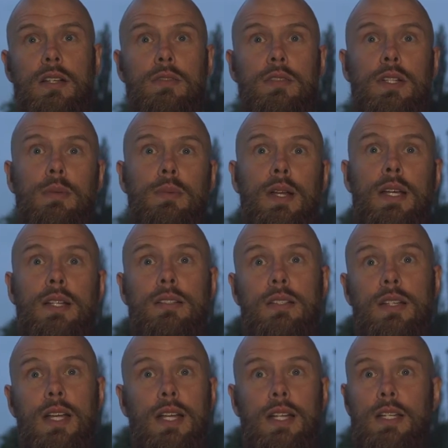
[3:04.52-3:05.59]
Southern League players
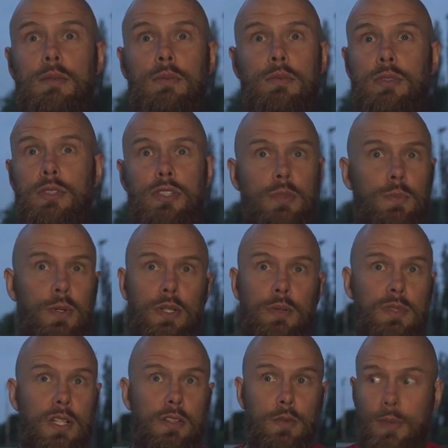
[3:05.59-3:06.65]
today, and he was just putting
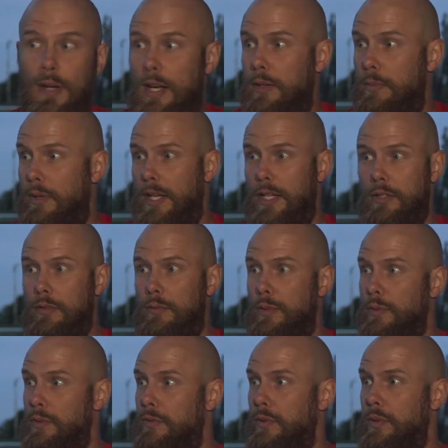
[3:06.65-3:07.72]
himself about, playing good
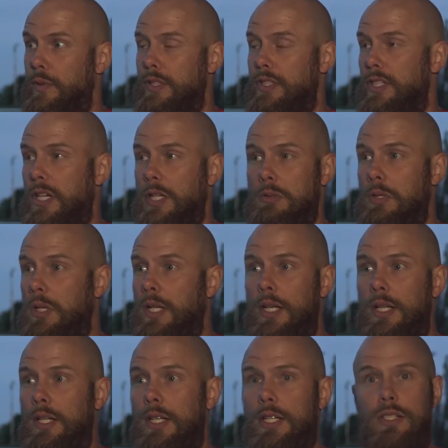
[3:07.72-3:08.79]
balls forward. So
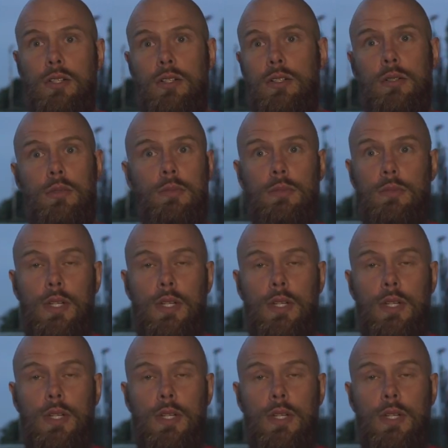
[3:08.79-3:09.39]
he's got a good.